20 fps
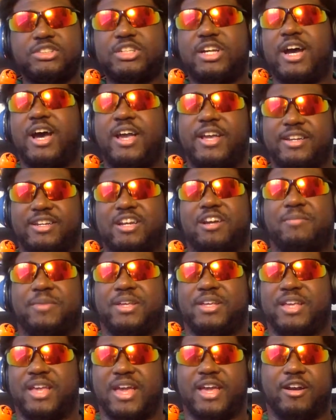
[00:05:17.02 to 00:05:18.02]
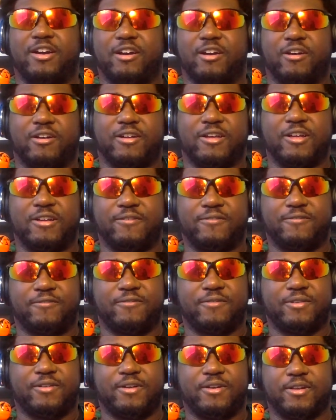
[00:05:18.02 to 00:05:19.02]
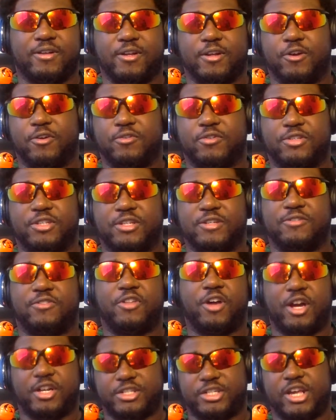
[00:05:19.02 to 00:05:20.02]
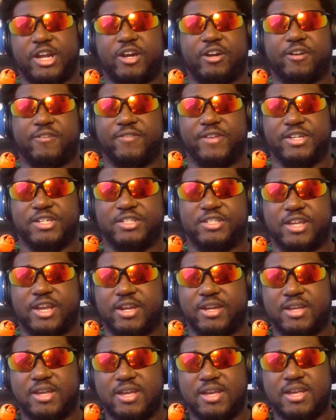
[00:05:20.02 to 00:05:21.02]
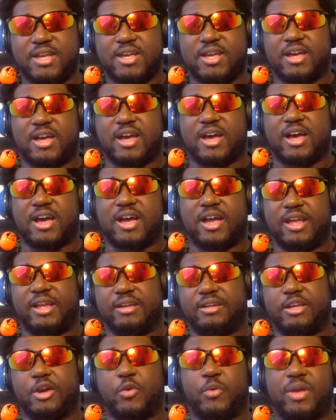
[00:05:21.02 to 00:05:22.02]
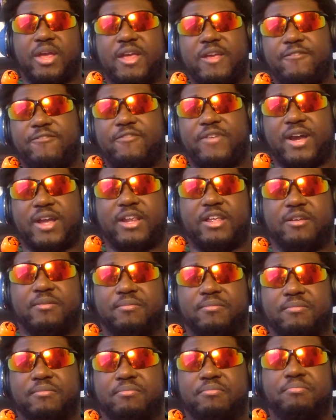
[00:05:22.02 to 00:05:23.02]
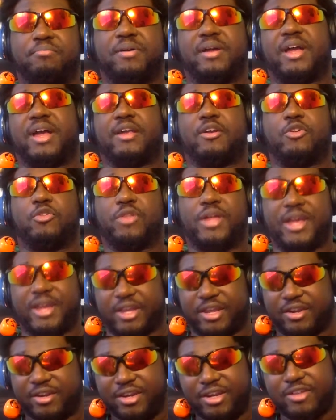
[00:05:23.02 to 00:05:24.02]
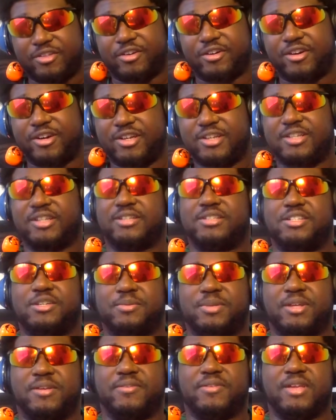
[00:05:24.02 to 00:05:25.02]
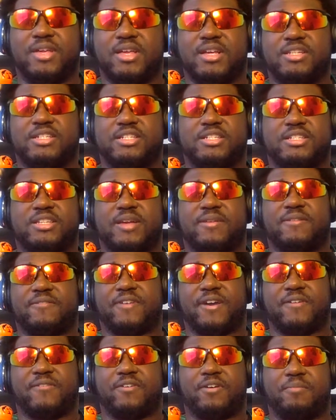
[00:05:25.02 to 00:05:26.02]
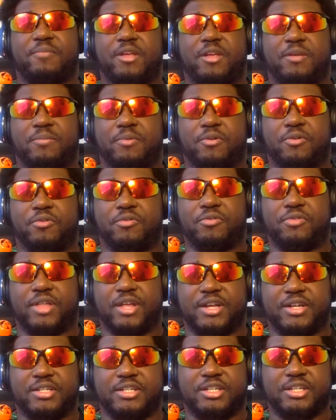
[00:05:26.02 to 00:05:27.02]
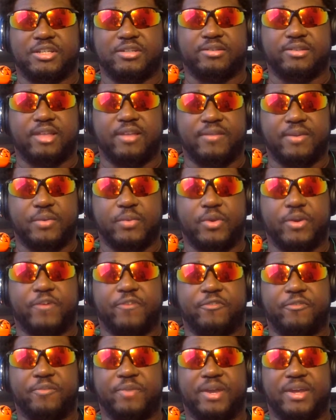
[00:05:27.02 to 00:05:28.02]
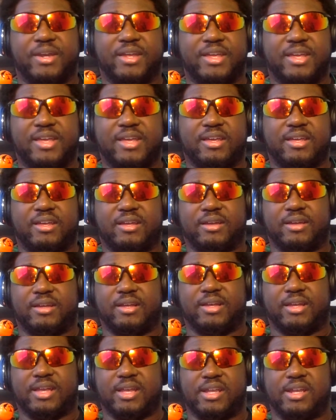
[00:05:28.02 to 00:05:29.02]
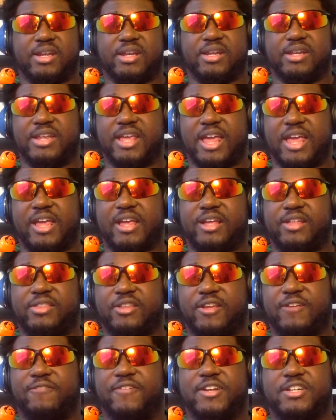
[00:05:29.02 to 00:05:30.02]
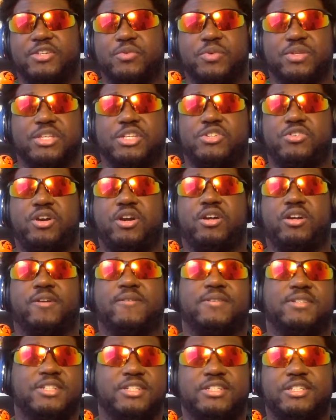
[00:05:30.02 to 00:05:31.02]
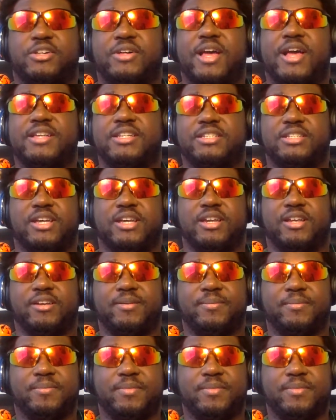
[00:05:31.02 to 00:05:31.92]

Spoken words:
Ayanami had her, you know, she thought she had her convention saying, I don't hate fighting, but I don't like it neither. And she believes she just has to fight for the people that she's living with. But in the day, the convention wasn't strong enough. She's still hesitating.